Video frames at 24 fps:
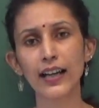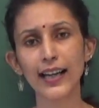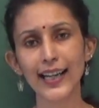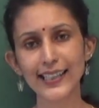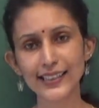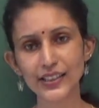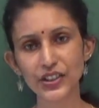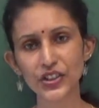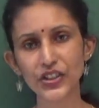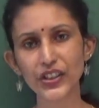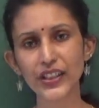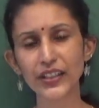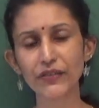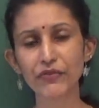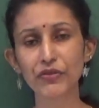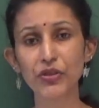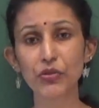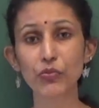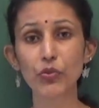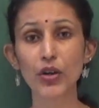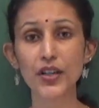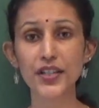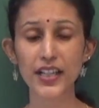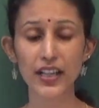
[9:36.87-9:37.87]
achieved
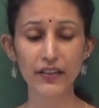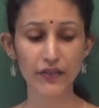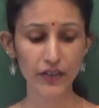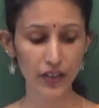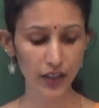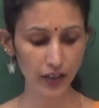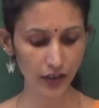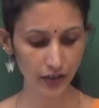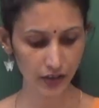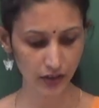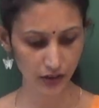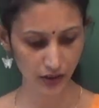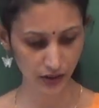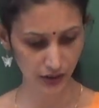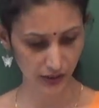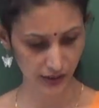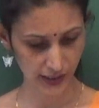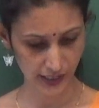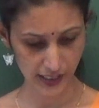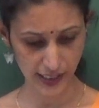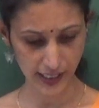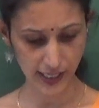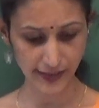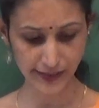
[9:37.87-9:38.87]
whatever
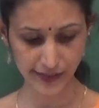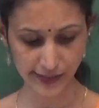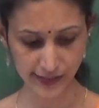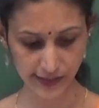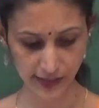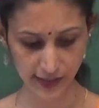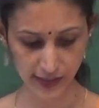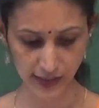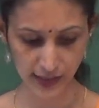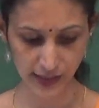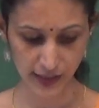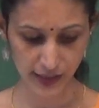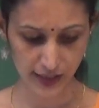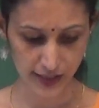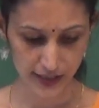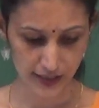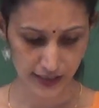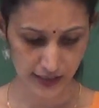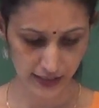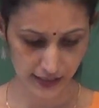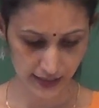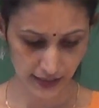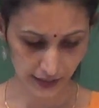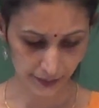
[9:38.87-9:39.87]
he has
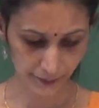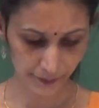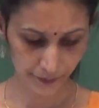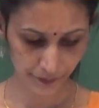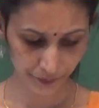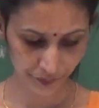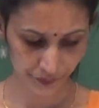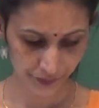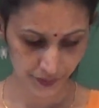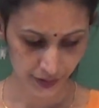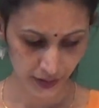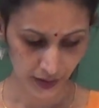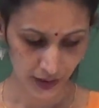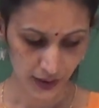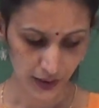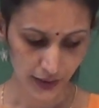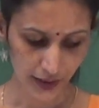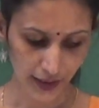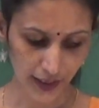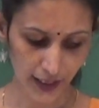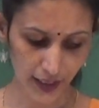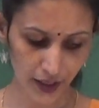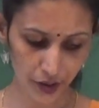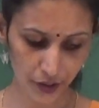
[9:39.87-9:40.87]
done.
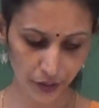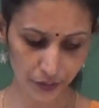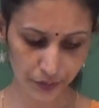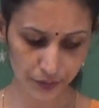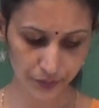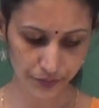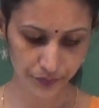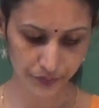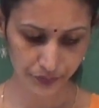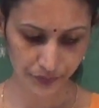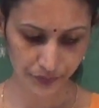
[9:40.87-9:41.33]
Now,